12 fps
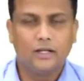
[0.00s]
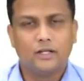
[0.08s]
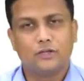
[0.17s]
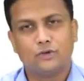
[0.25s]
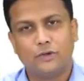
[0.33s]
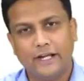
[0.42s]

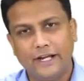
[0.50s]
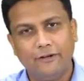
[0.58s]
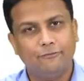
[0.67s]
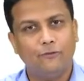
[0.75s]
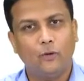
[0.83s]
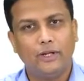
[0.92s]
So, the
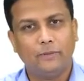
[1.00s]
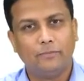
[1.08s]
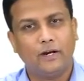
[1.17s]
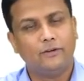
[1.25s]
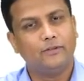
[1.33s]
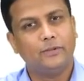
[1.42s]
inflowing
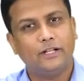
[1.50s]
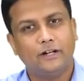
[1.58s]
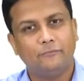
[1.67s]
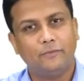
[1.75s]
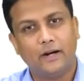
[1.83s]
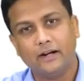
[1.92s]
part will be the
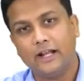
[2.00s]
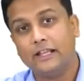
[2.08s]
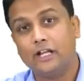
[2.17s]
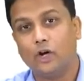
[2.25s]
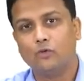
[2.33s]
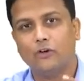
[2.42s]
rough part and
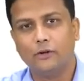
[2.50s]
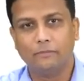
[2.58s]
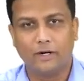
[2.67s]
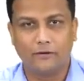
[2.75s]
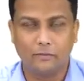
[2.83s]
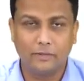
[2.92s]
the outflowing
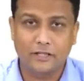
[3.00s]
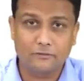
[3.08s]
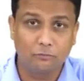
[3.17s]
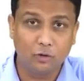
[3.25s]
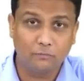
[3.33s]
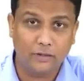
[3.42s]
part will be the
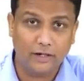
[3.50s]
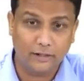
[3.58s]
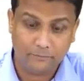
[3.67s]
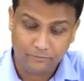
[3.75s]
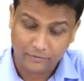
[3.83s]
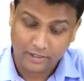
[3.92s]
smooth part.
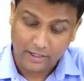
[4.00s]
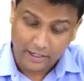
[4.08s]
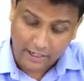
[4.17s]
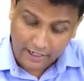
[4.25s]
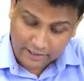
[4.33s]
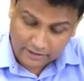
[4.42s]

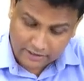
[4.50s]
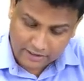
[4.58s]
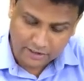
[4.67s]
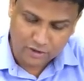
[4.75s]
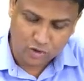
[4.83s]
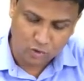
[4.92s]
And
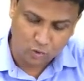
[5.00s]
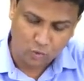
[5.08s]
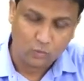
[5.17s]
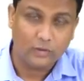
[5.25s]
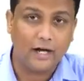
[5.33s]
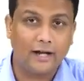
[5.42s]
these two
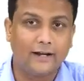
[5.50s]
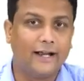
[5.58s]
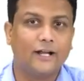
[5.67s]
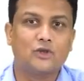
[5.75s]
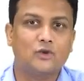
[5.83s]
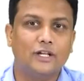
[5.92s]
are
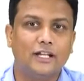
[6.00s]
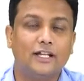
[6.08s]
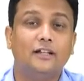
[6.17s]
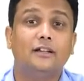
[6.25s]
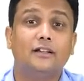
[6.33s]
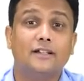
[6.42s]

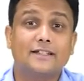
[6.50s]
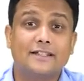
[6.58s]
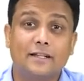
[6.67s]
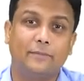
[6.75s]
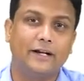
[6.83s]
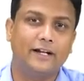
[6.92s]
actually
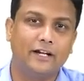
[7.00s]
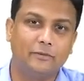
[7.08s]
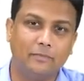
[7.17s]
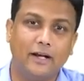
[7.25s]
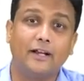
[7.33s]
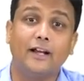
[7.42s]
separated
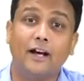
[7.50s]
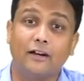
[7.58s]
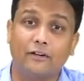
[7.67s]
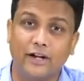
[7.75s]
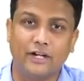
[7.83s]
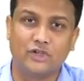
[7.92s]
by a
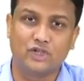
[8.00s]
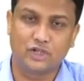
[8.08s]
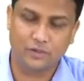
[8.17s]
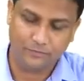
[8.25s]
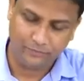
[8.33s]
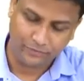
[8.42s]

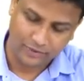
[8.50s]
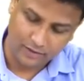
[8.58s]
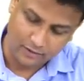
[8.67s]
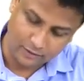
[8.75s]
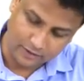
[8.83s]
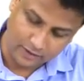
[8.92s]
ridge.
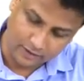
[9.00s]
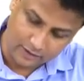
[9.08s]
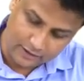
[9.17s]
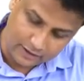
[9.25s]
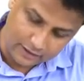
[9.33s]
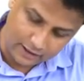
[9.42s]
Okay,
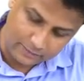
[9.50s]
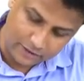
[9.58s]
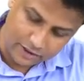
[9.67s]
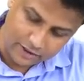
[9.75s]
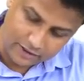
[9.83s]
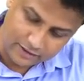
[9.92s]

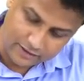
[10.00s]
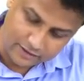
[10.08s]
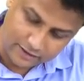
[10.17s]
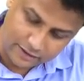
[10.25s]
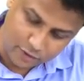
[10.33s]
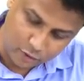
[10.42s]
appreciate this
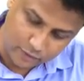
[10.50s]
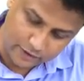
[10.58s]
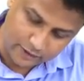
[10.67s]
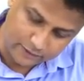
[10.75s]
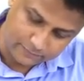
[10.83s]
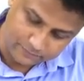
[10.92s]
ridge over
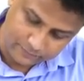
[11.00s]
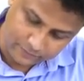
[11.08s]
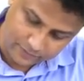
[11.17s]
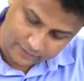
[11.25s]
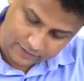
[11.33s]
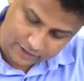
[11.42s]
here,
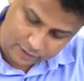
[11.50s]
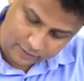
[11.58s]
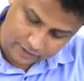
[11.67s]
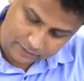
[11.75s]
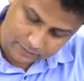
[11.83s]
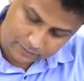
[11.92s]
this one,